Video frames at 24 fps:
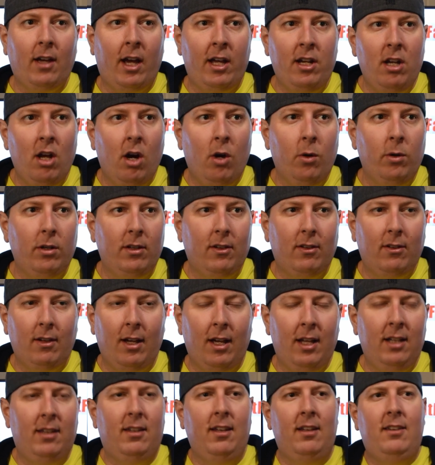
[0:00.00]
I know it
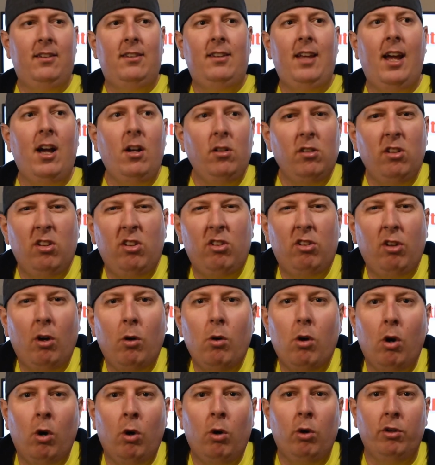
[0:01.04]
sounds
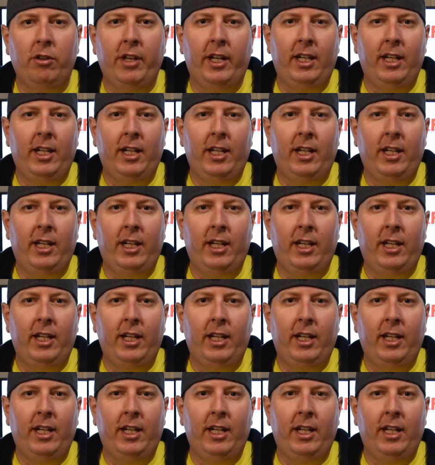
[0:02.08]
so old,